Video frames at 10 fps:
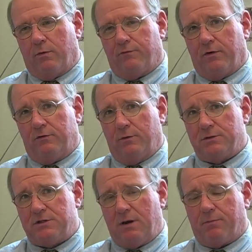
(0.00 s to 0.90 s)
refer to
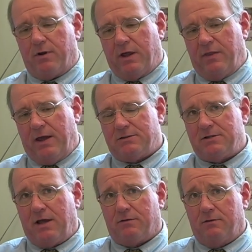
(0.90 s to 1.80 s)
as tempera. Now
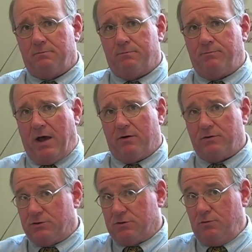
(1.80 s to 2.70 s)
that's not the
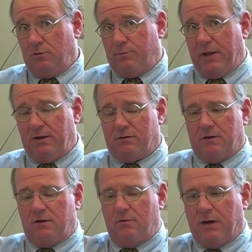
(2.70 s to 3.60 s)
powdered school paint
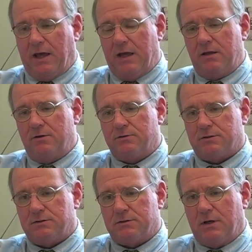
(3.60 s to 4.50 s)
that you and I
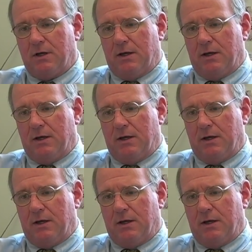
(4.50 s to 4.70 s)
used as